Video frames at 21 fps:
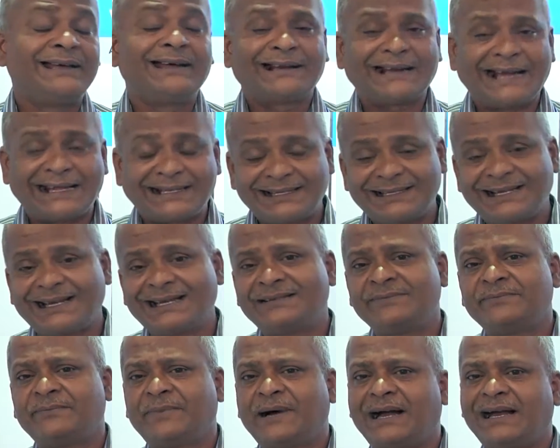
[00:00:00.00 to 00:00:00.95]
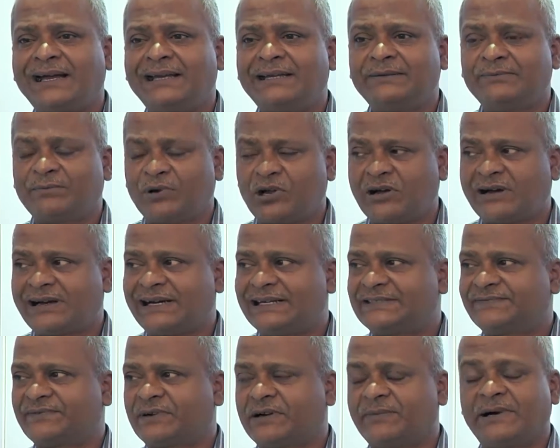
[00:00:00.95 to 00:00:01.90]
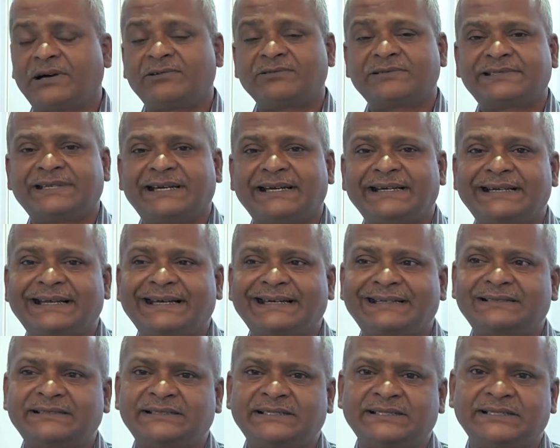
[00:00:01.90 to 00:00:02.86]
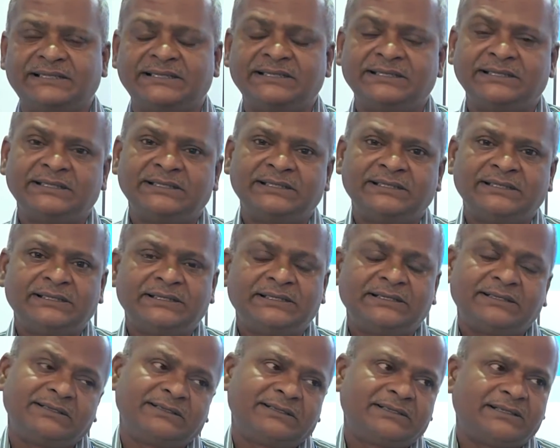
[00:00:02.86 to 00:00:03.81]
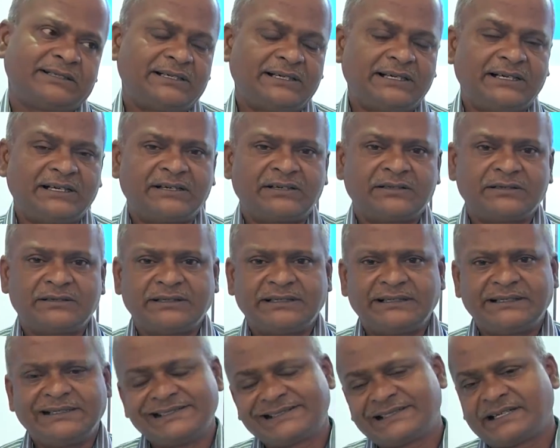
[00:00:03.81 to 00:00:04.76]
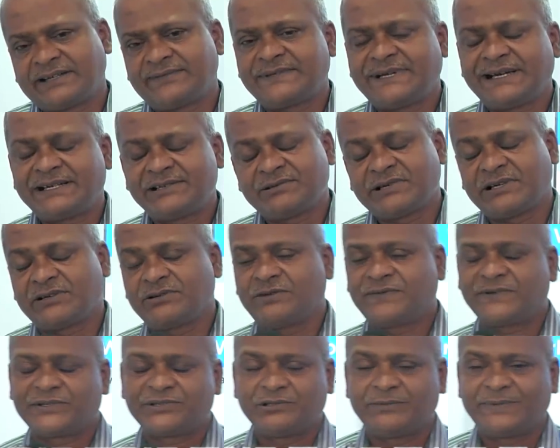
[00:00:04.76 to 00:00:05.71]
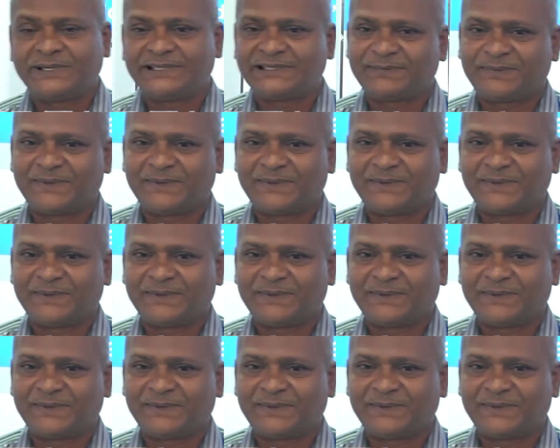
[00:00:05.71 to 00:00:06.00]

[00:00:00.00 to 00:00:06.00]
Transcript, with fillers: rather than buying block ice from outside and uh, uh, instead of that you can go for tube ice